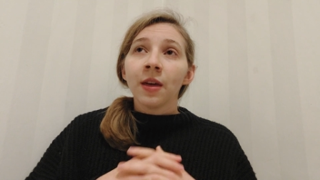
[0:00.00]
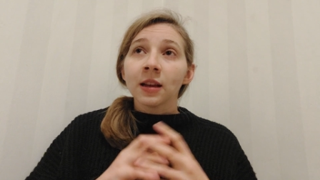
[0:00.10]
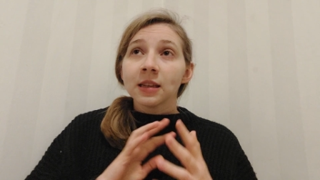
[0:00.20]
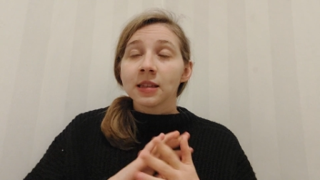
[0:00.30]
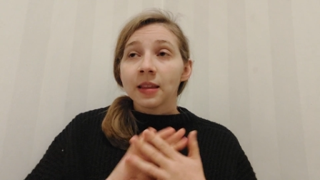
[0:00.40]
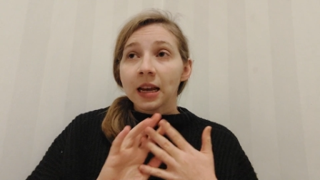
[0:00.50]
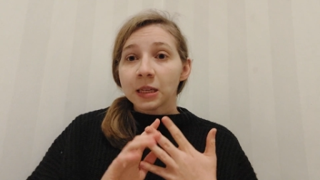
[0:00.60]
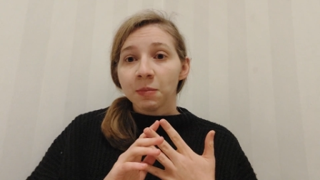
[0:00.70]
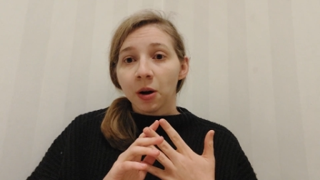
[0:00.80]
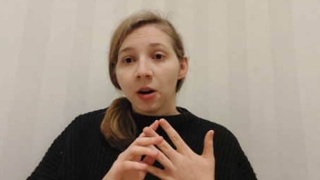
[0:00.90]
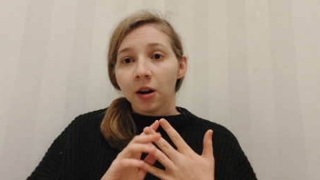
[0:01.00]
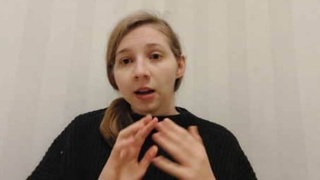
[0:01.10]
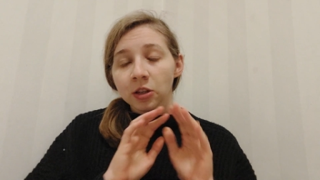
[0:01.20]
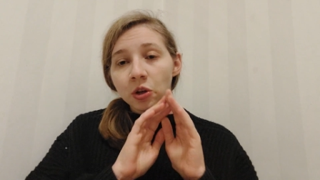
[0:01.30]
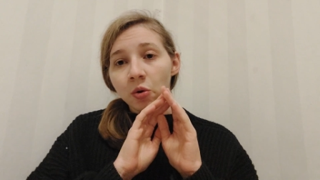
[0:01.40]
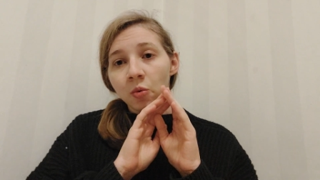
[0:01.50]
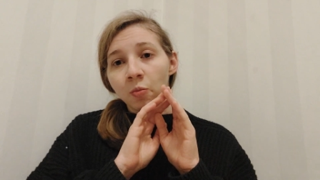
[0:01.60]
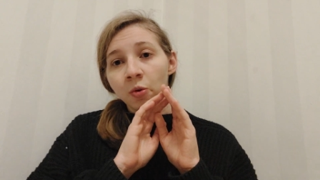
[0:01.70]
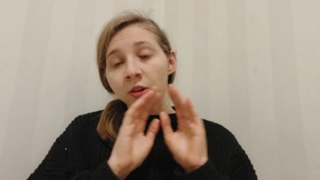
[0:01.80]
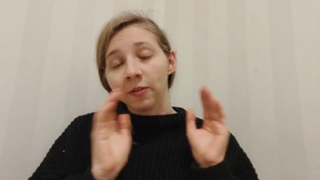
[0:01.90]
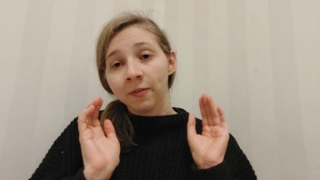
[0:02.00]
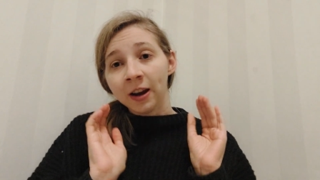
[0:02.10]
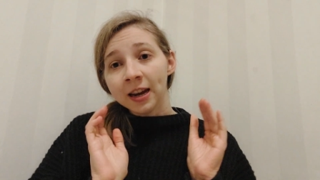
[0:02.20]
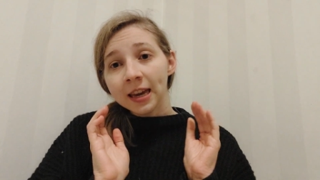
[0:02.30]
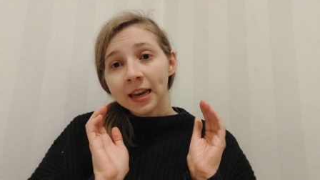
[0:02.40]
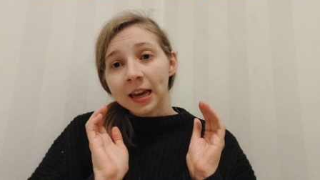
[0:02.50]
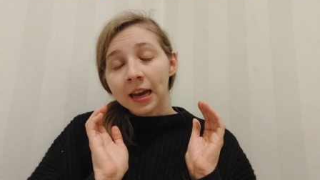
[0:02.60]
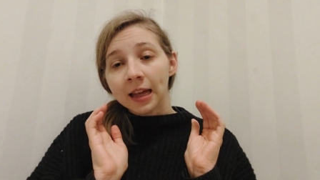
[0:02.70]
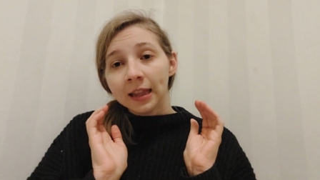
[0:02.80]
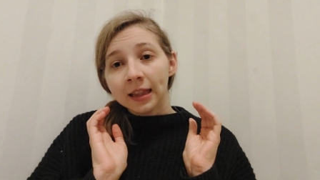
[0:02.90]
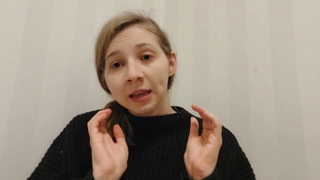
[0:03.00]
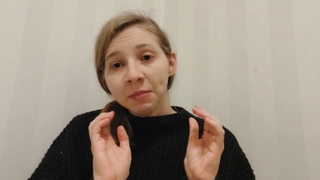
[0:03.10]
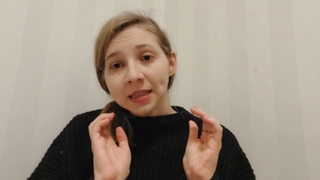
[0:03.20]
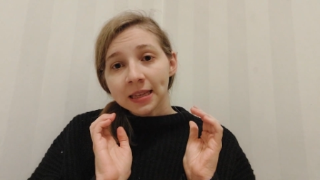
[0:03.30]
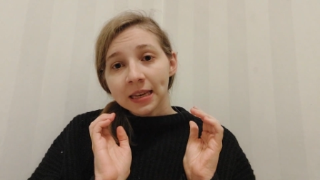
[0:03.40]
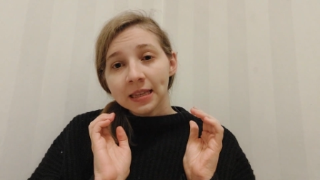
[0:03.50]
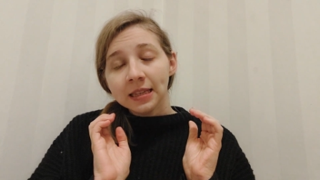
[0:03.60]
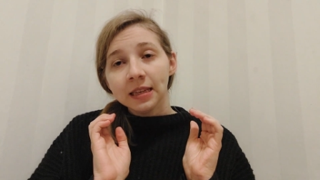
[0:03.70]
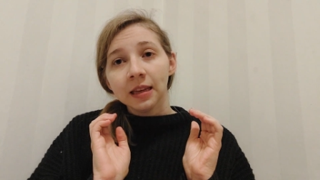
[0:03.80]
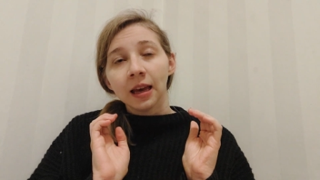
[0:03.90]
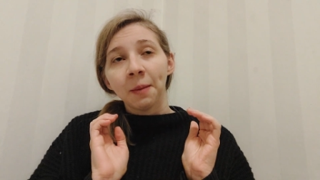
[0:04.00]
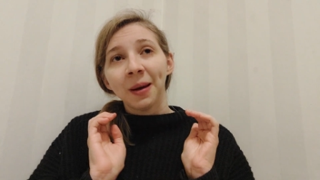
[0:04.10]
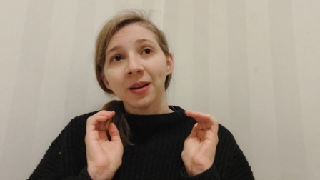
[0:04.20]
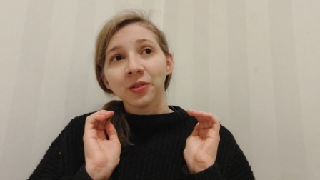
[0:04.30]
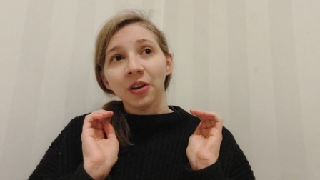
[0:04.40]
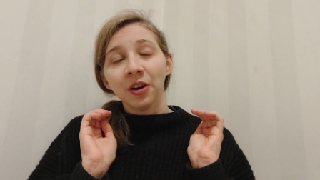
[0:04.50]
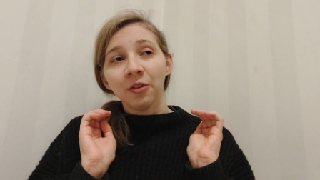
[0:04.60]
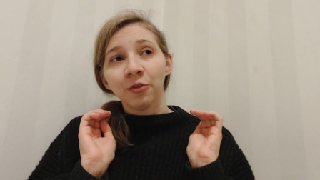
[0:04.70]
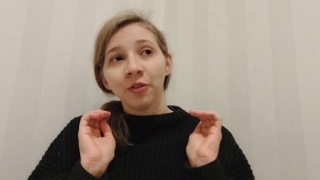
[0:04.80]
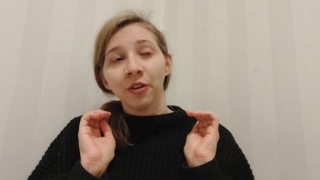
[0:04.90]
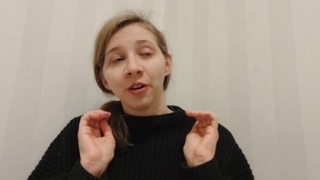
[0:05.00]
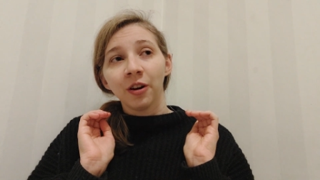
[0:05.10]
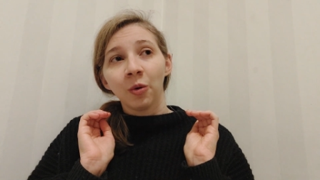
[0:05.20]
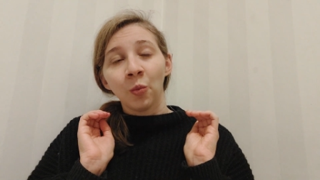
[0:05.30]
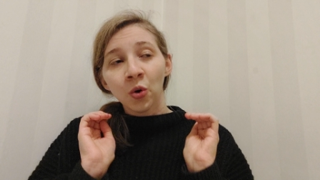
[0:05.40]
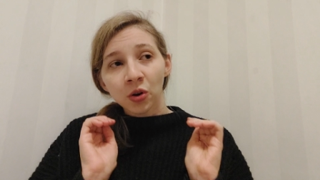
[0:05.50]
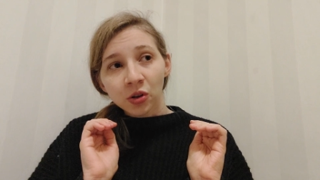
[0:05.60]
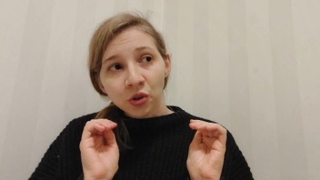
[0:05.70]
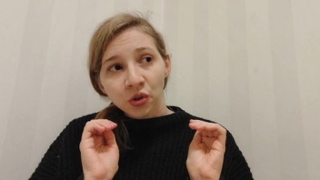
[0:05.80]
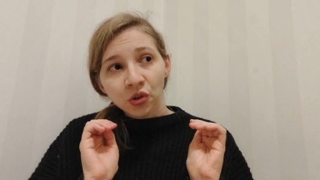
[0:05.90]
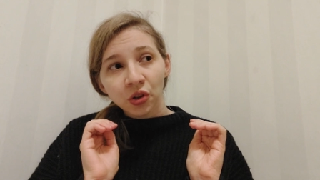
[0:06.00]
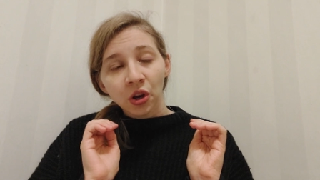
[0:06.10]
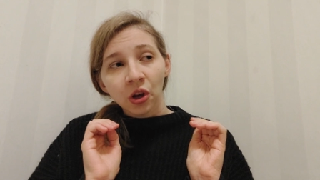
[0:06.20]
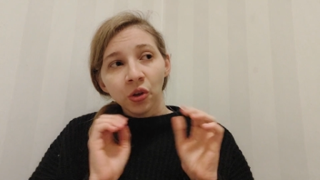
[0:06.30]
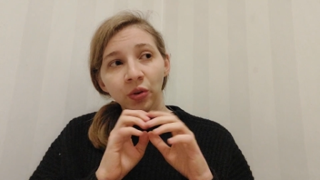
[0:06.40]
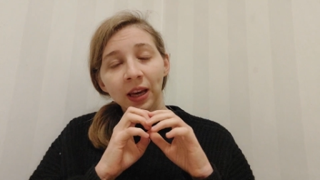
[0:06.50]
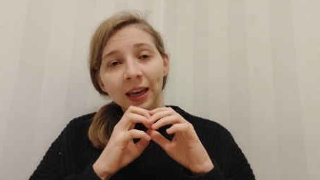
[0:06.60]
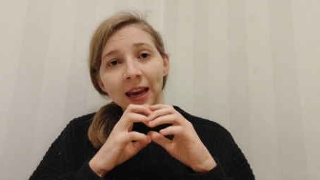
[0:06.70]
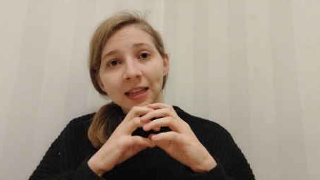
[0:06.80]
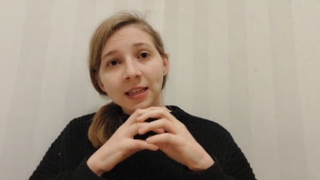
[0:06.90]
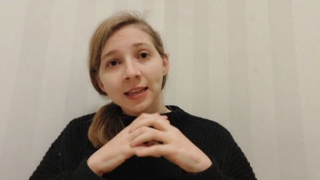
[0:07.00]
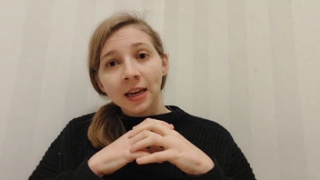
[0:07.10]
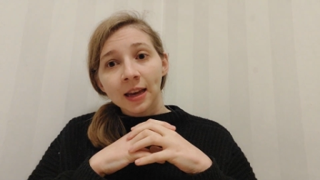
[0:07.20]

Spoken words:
that is an S-bar, and so with very limited amount of words, you can get